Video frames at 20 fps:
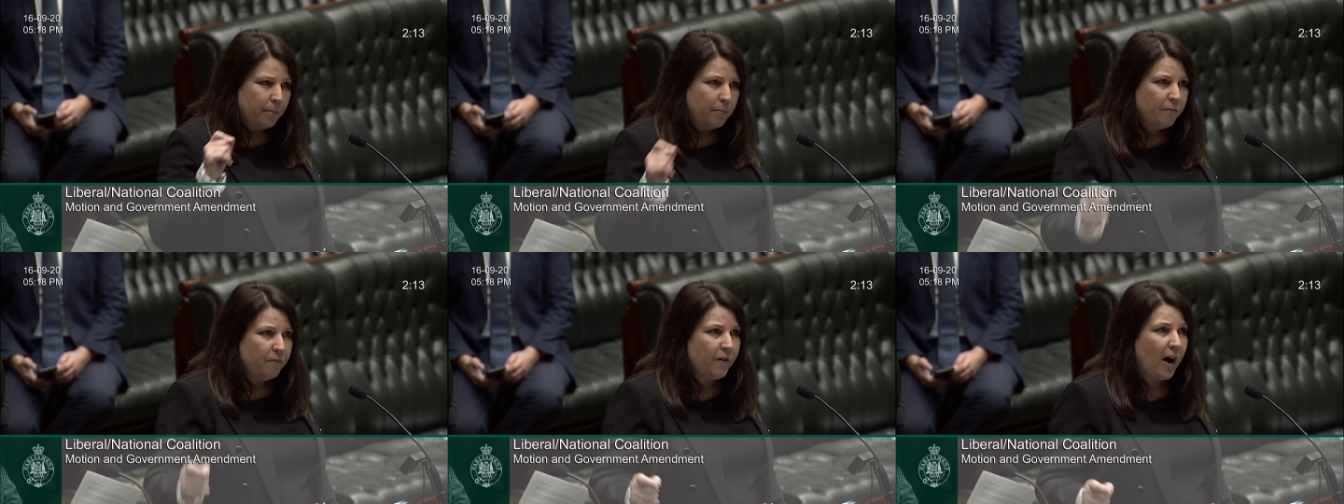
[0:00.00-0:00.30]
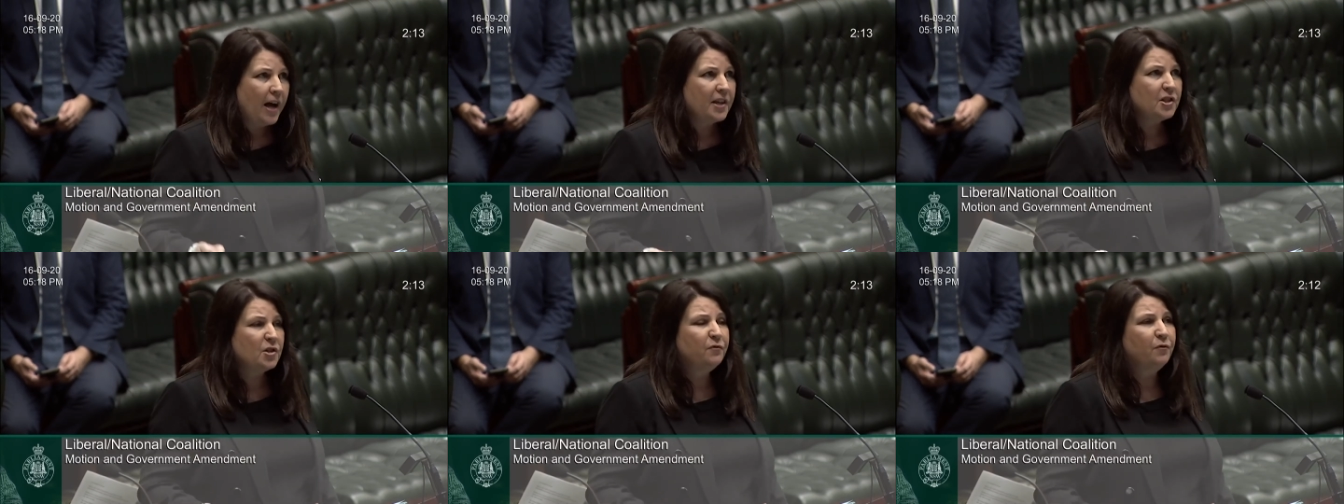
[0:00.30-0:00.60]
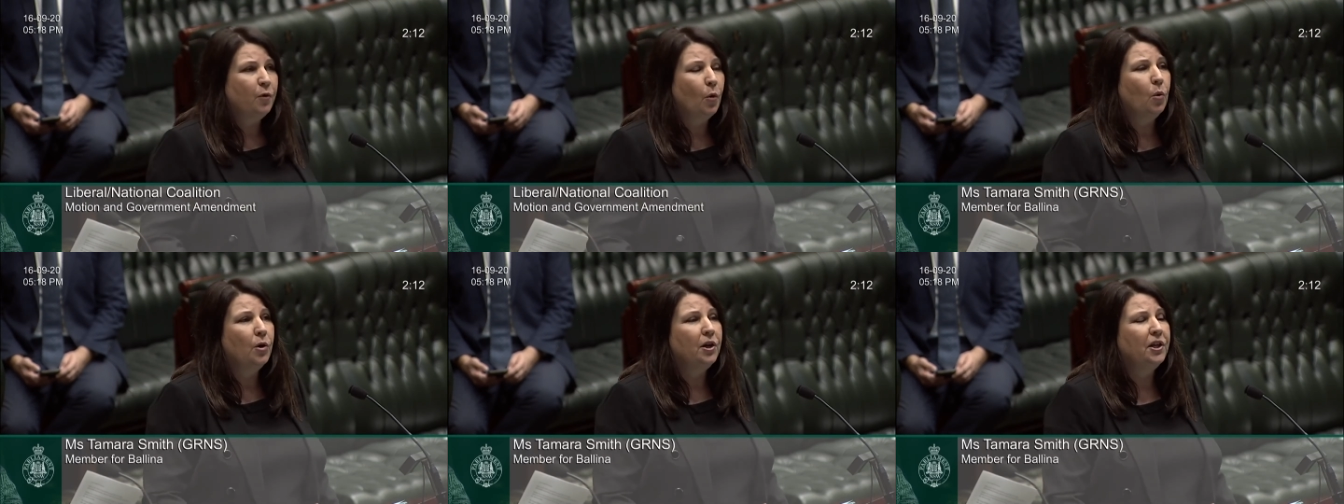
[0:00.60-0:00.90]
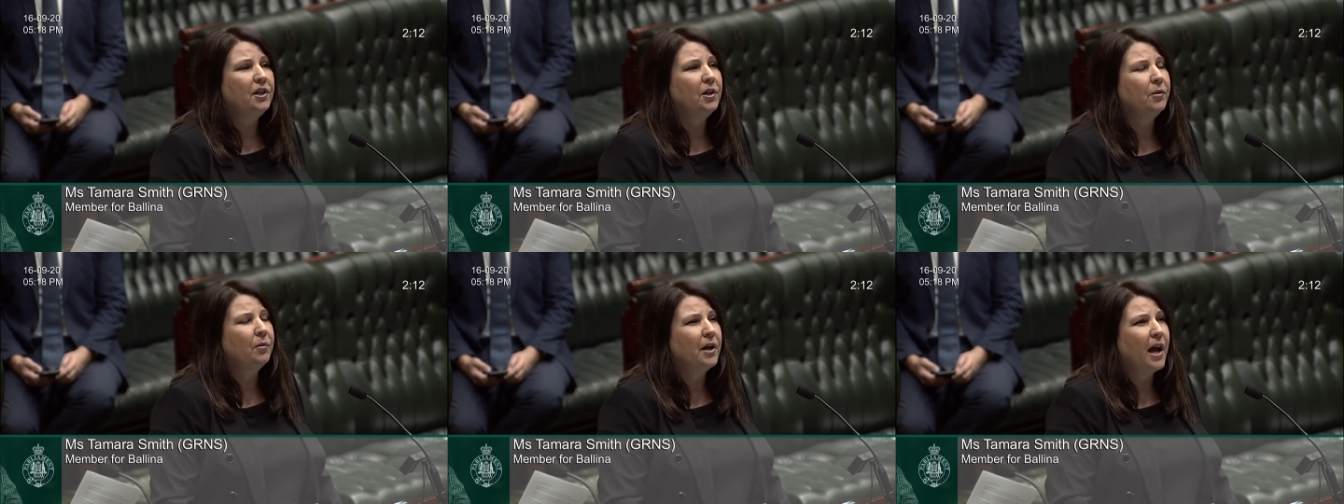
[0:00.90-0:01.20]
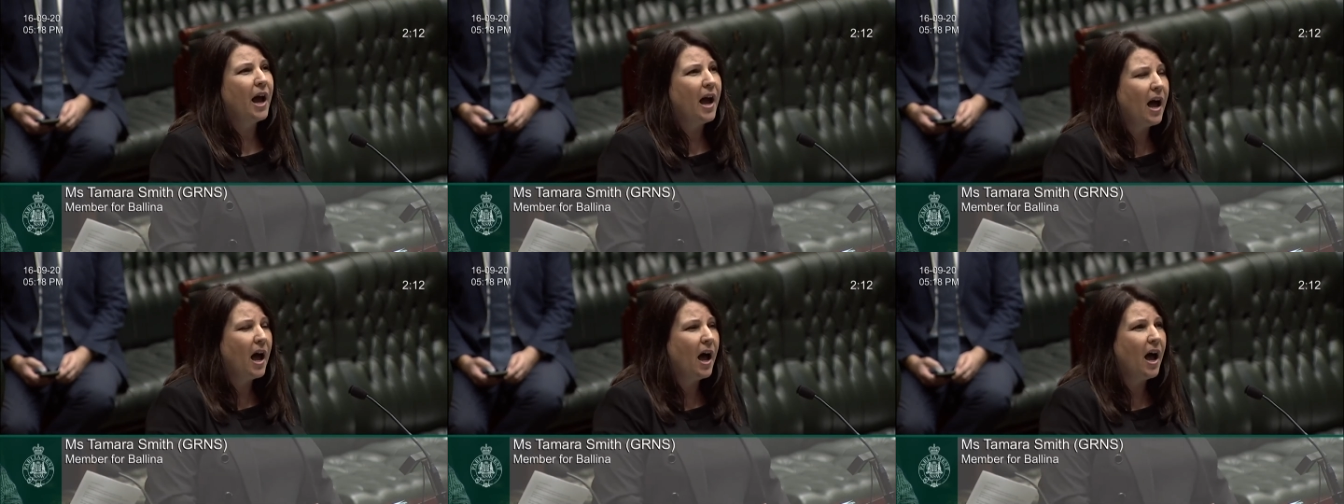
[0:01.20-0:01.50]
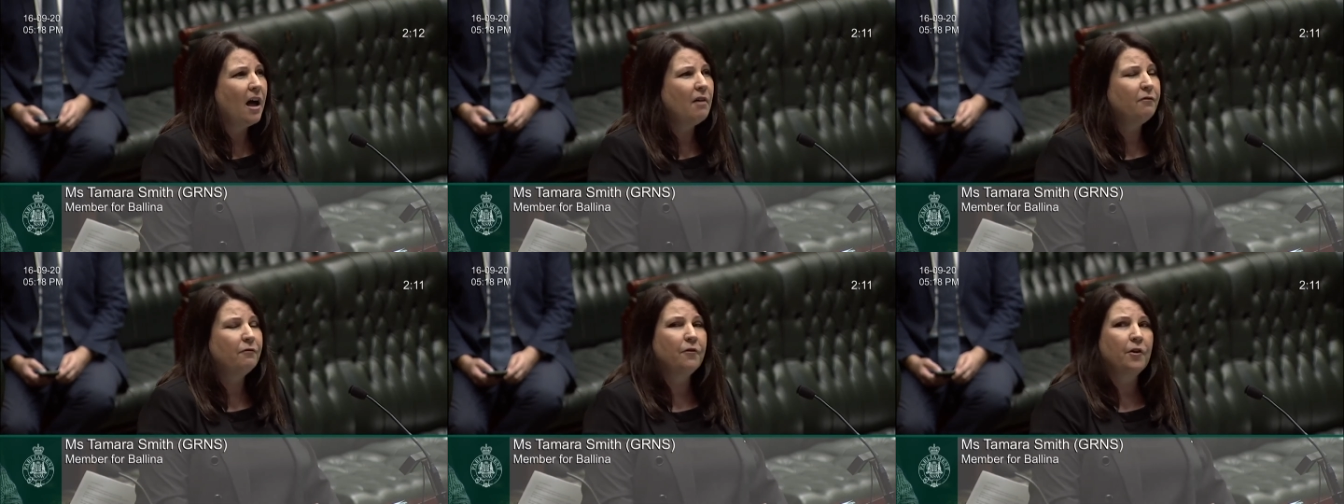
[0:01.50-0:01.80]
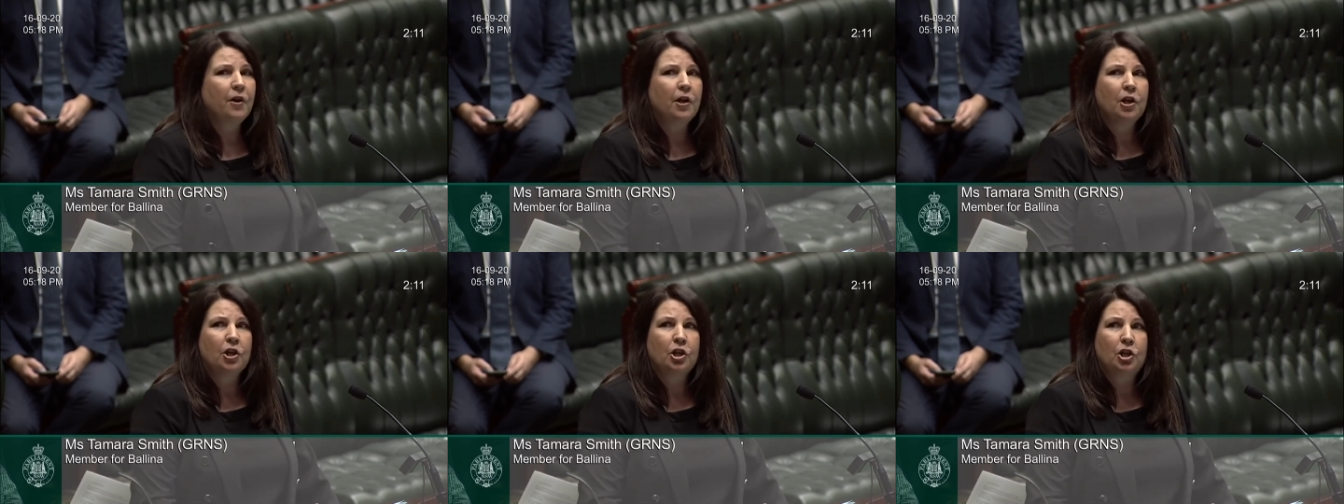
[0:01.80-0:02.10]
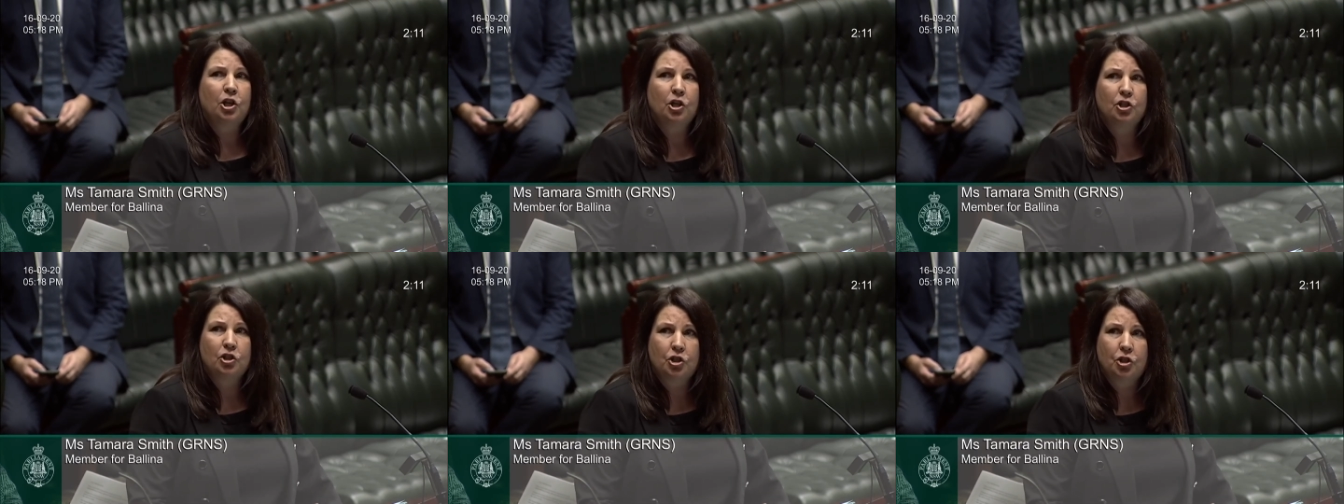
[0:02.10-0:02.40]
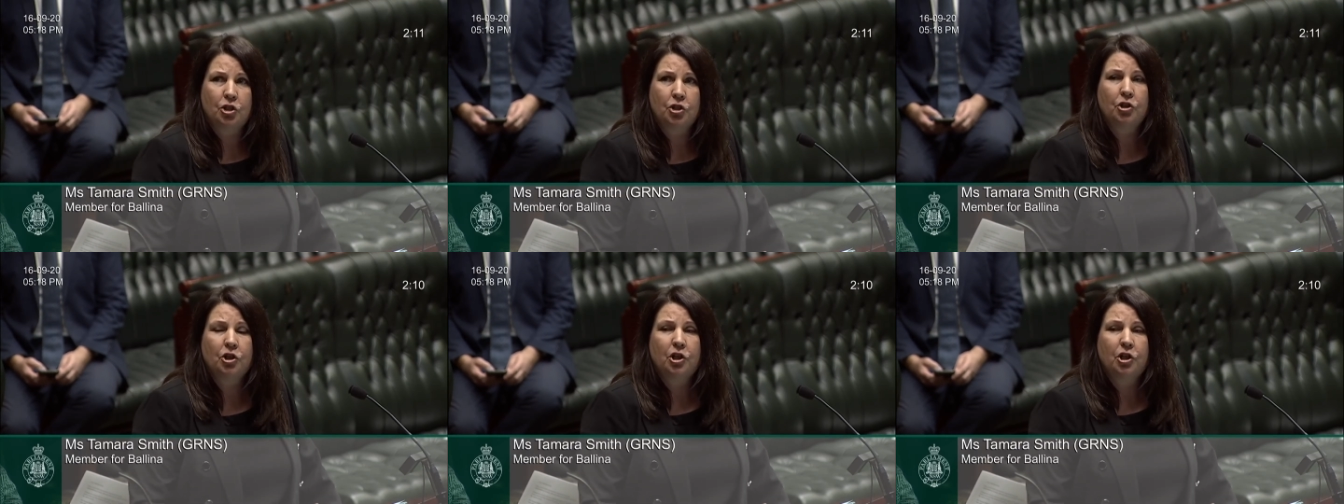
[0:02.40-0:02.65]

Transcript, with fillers: Fast forward a year and a half, two